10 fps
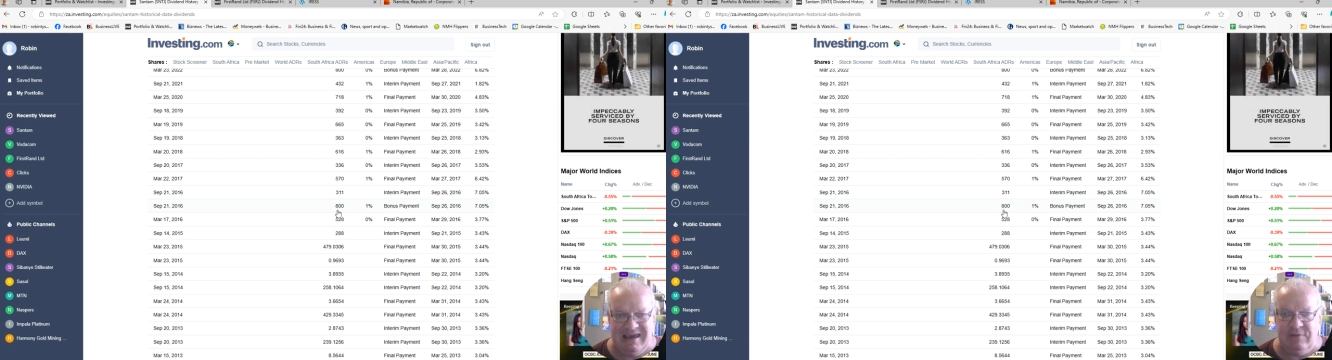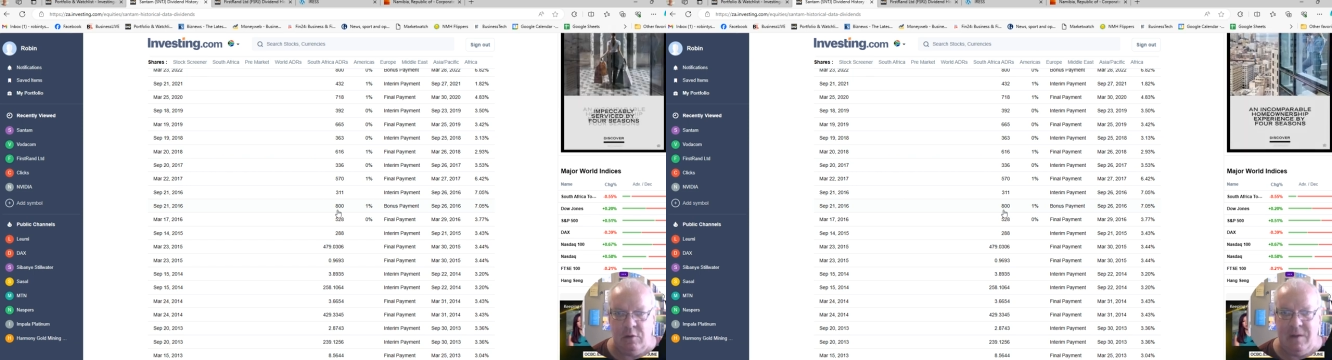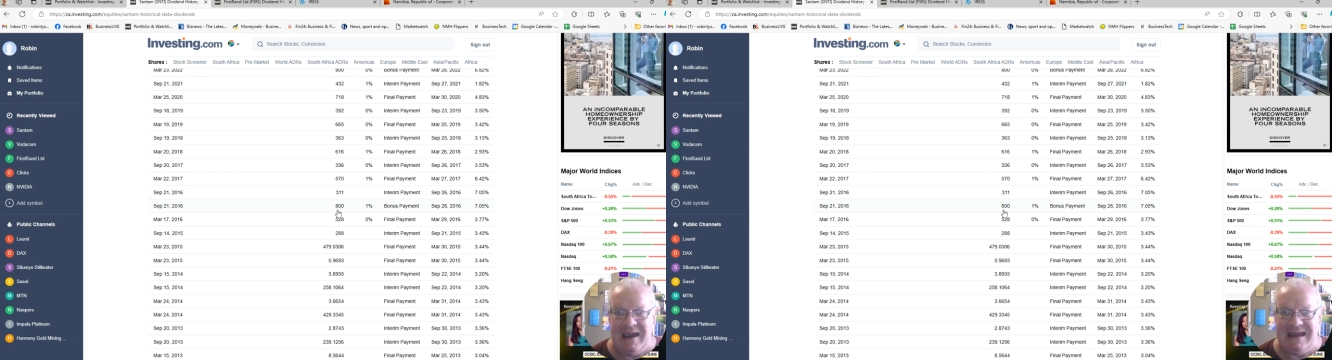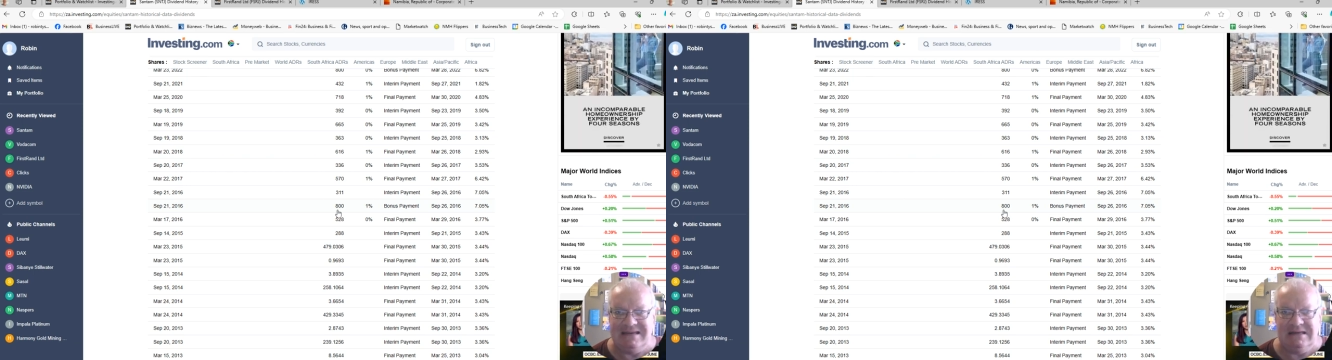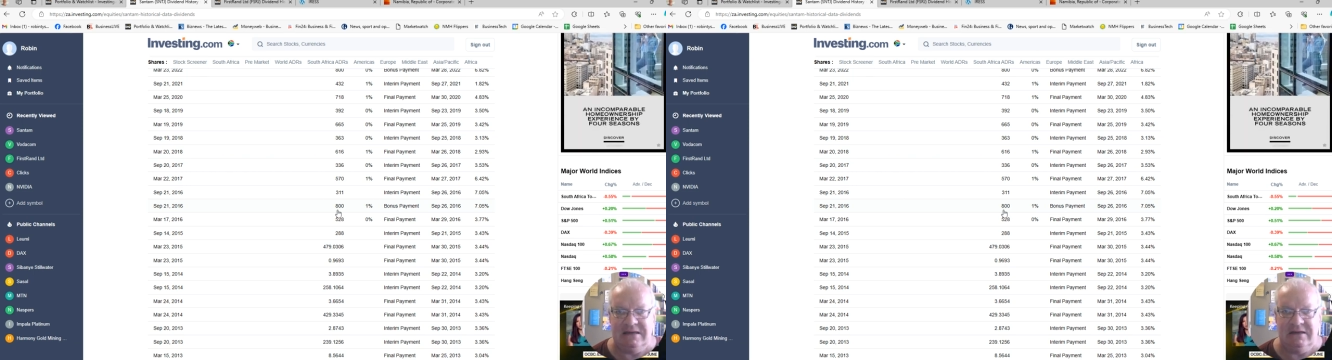They gave you
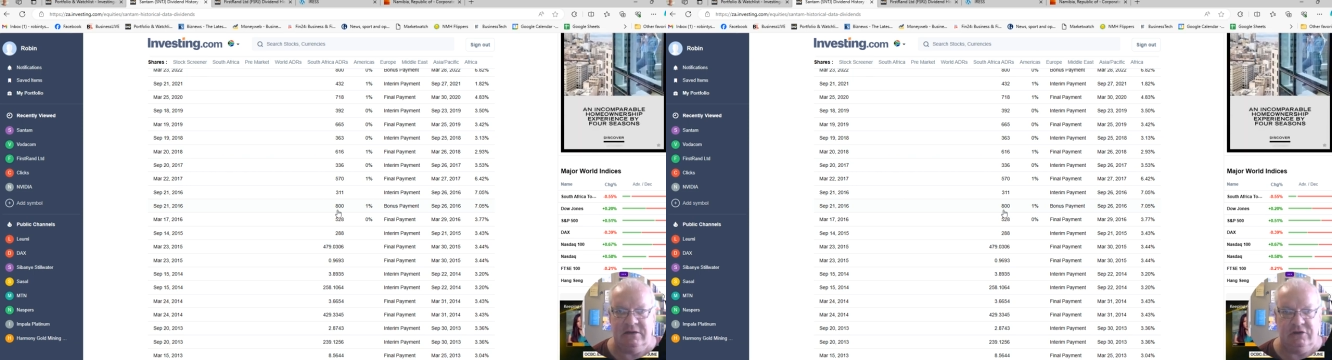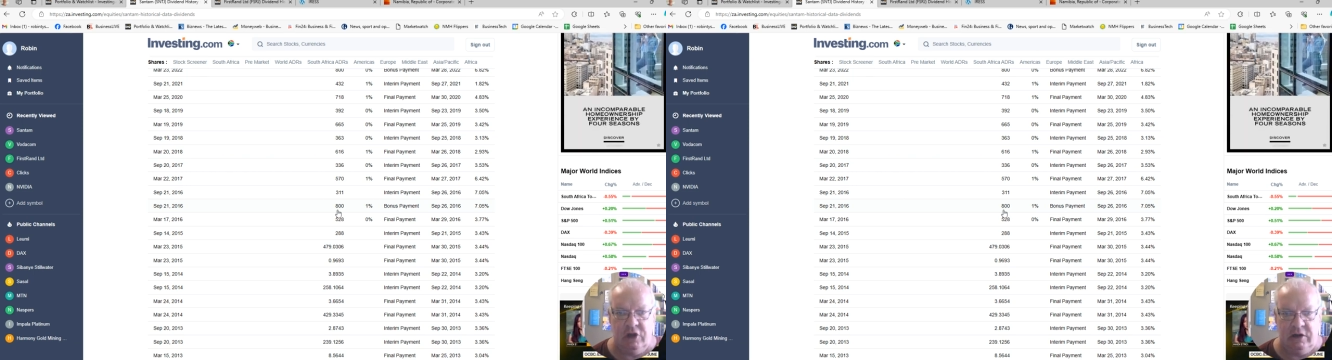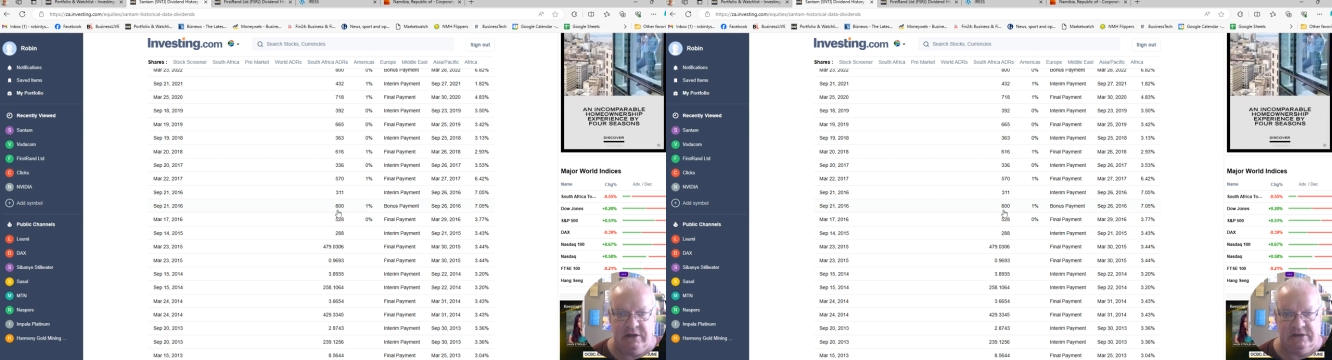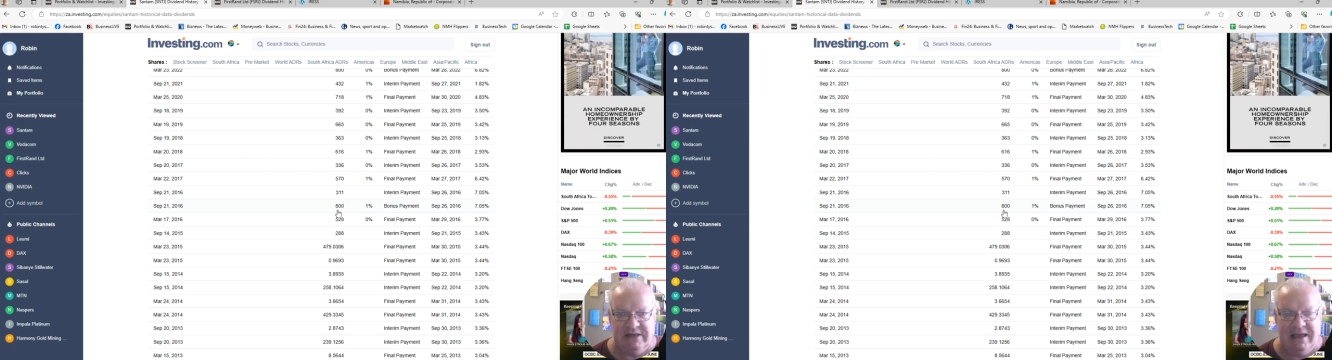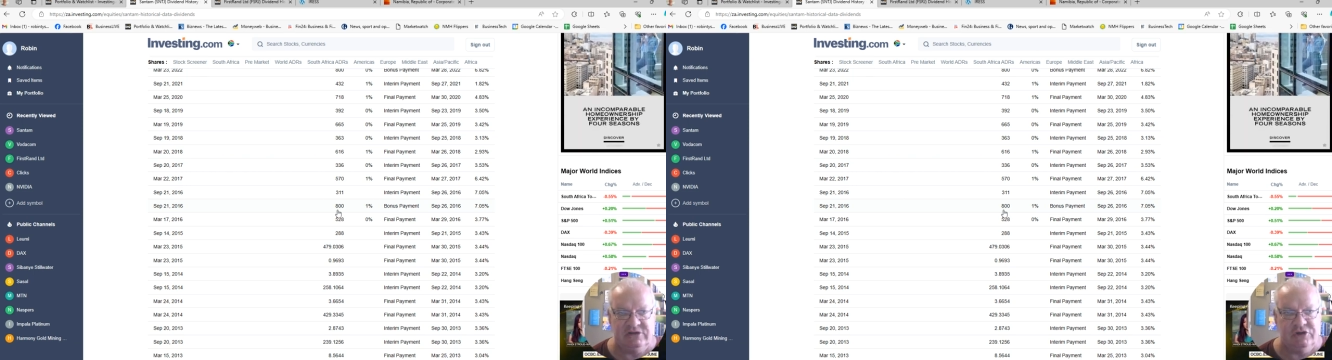$8.
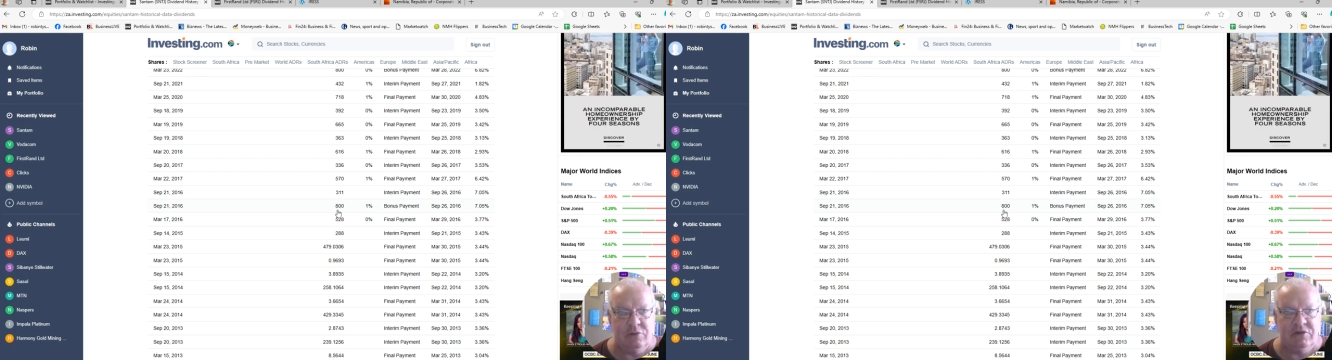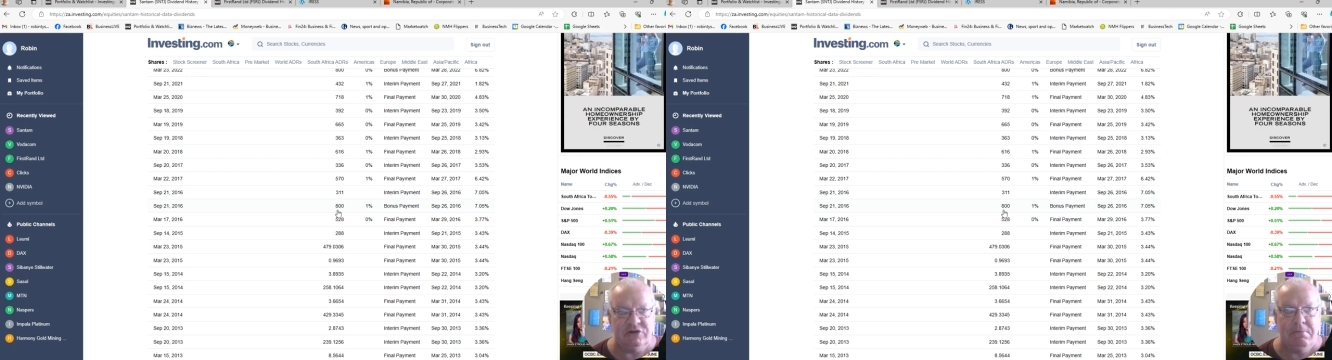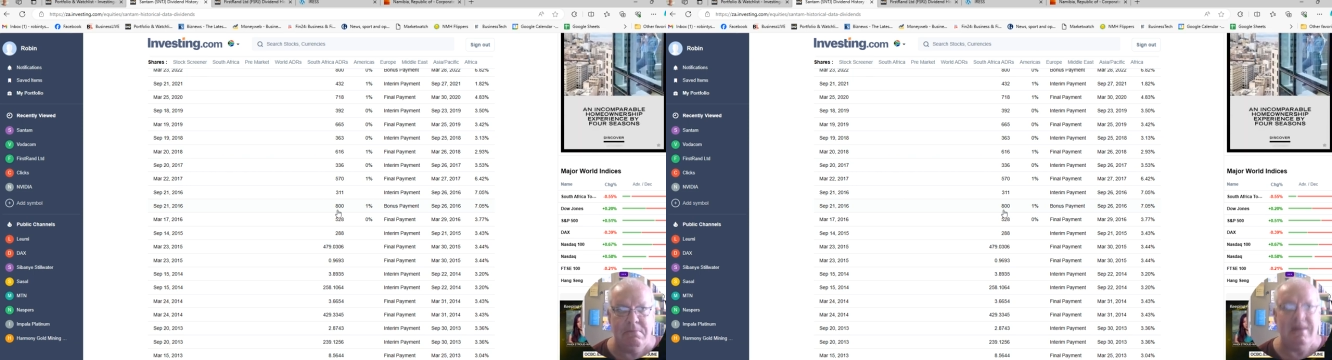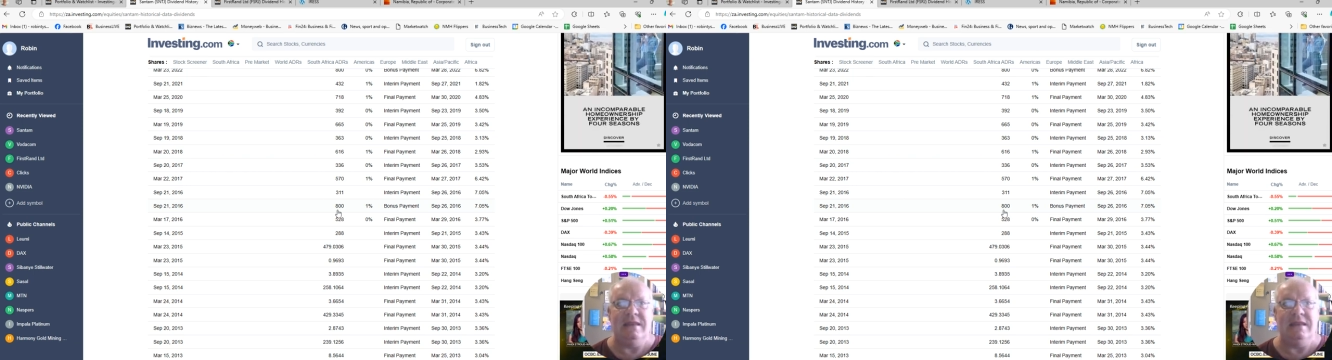They had so much